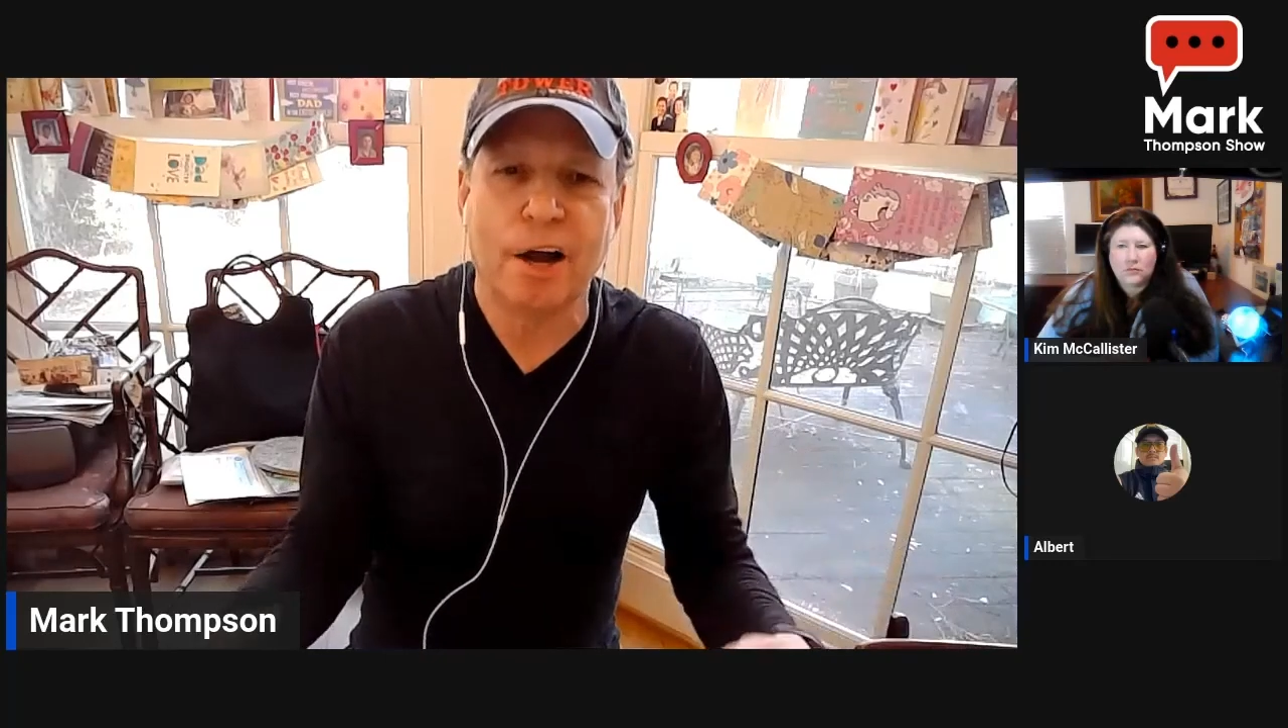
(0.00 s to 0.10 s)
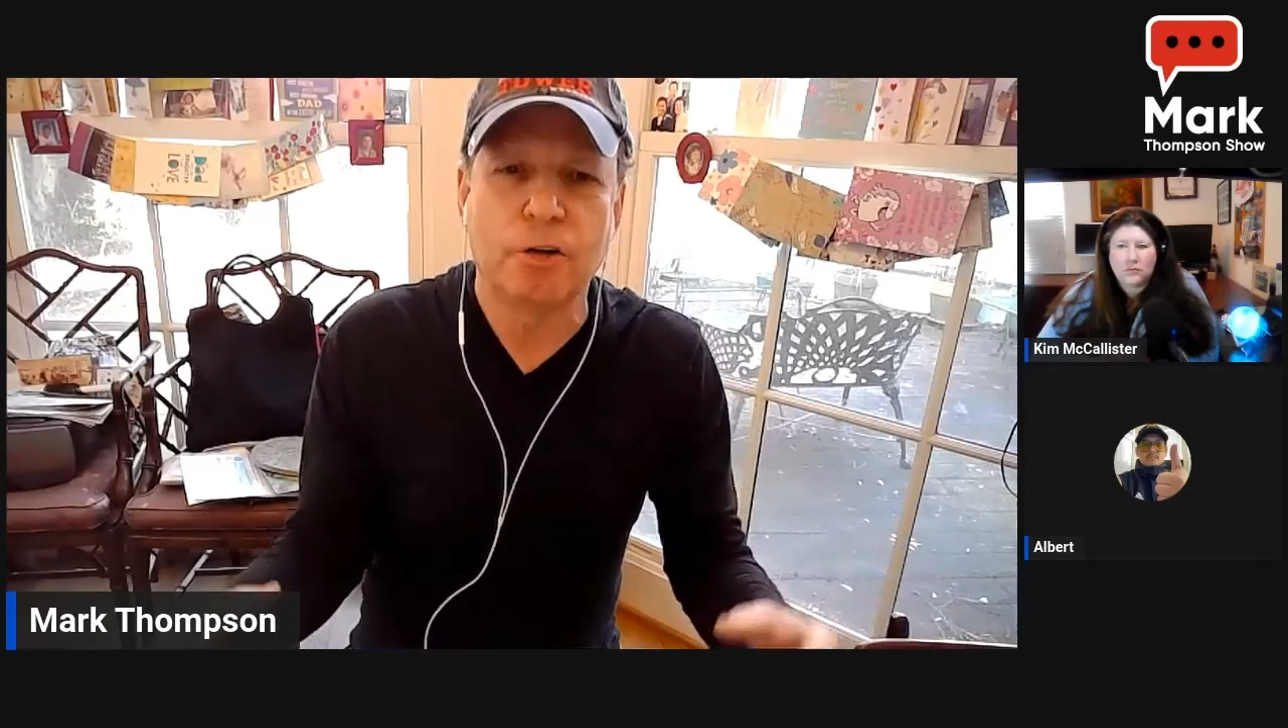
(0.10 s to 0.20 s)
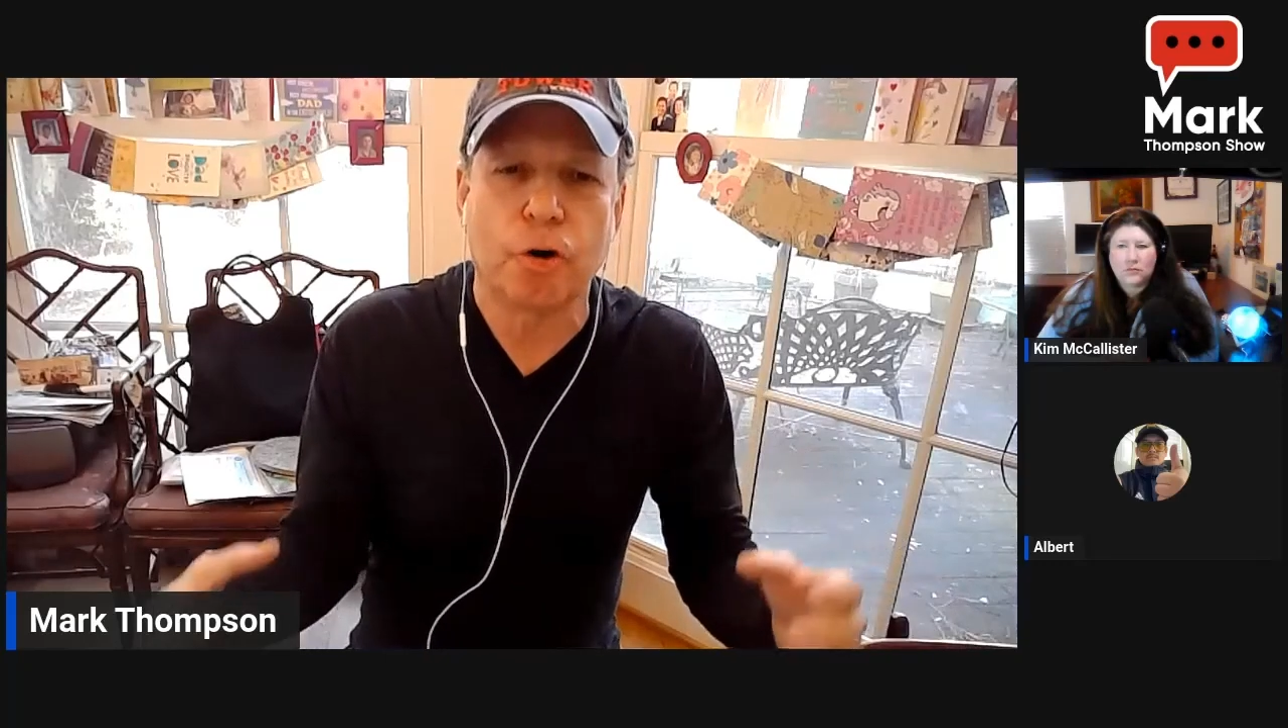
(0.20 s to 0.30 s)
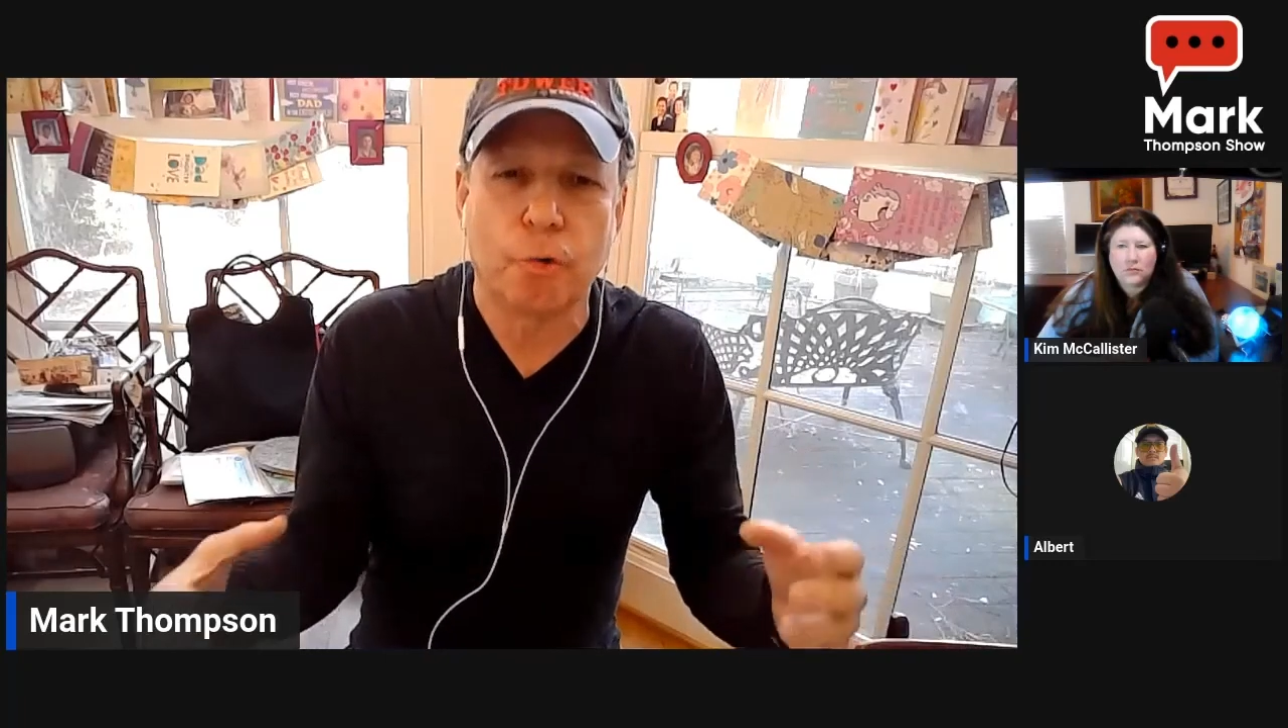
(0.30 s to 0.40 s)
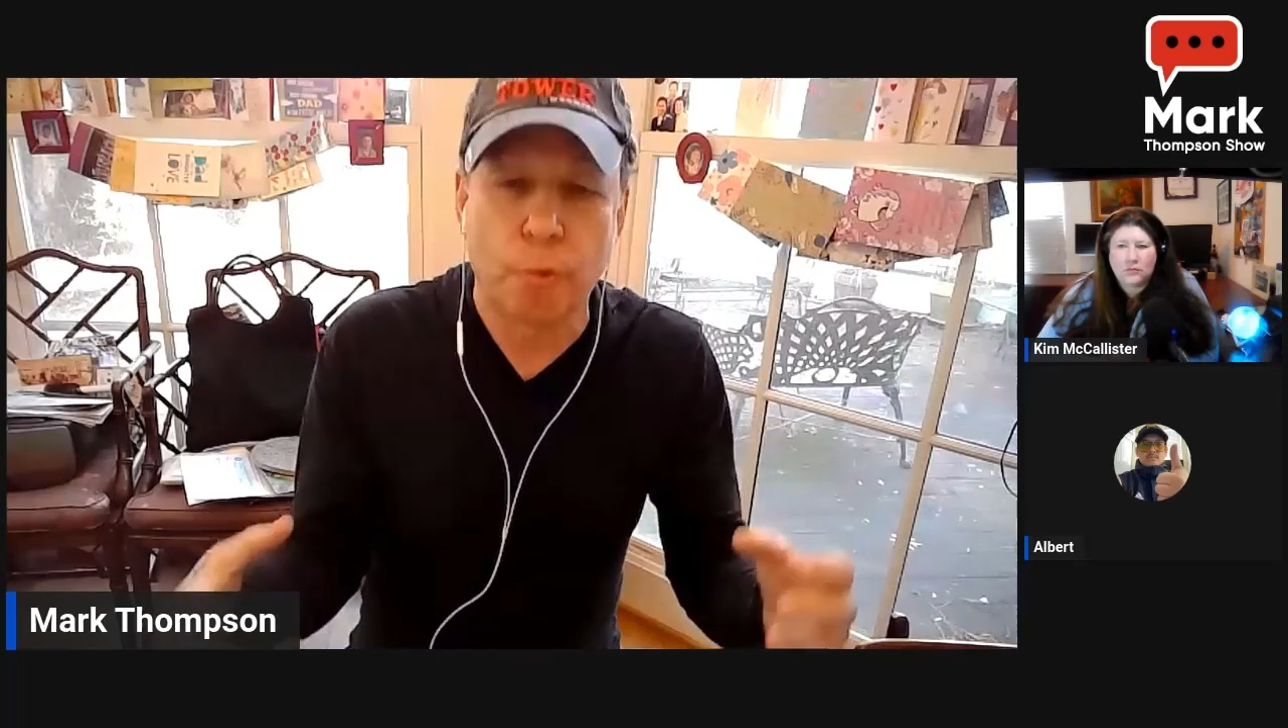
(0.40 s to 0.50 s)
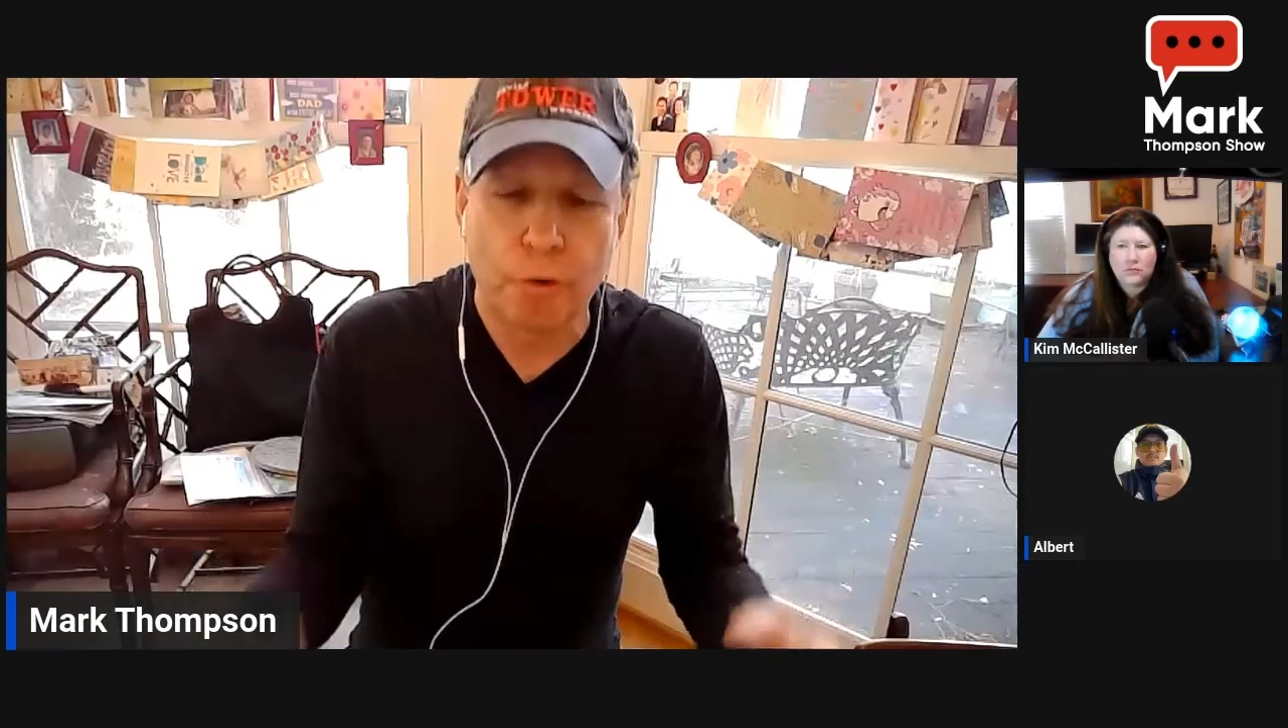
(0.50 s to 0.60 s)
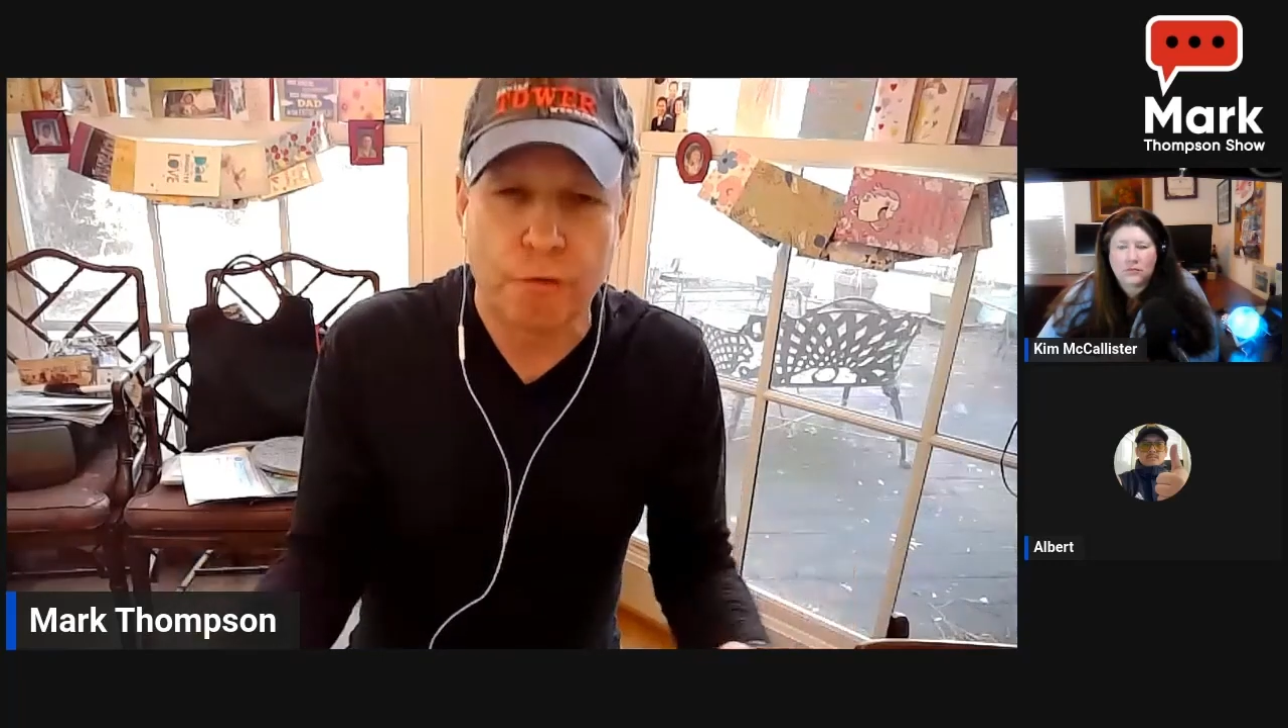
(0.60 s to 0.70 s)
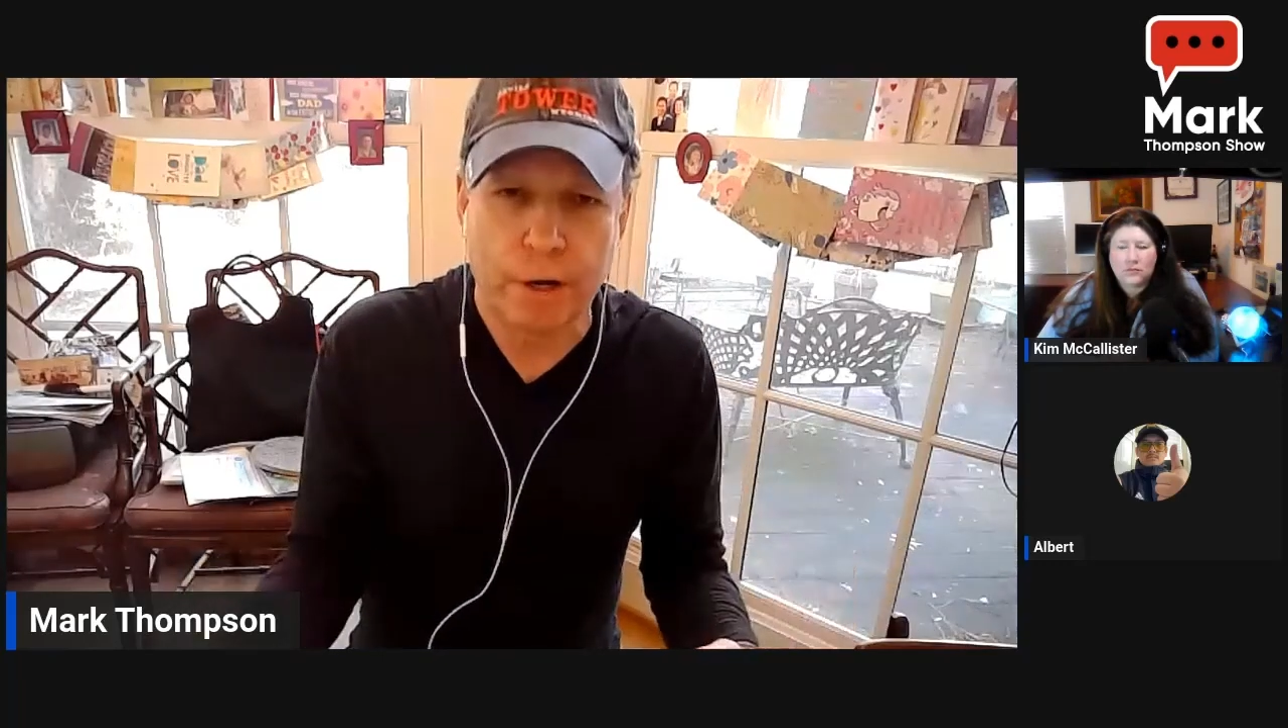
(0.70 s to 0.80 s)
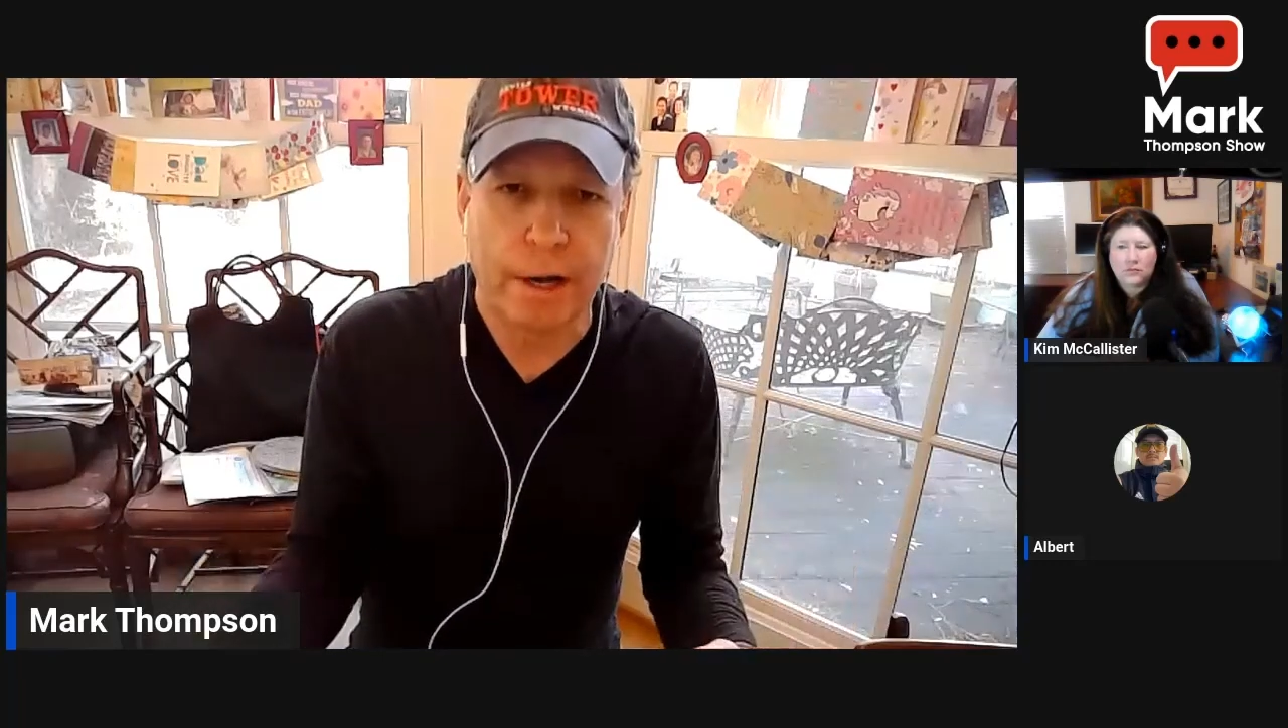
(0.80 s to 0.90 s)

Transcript: a terrific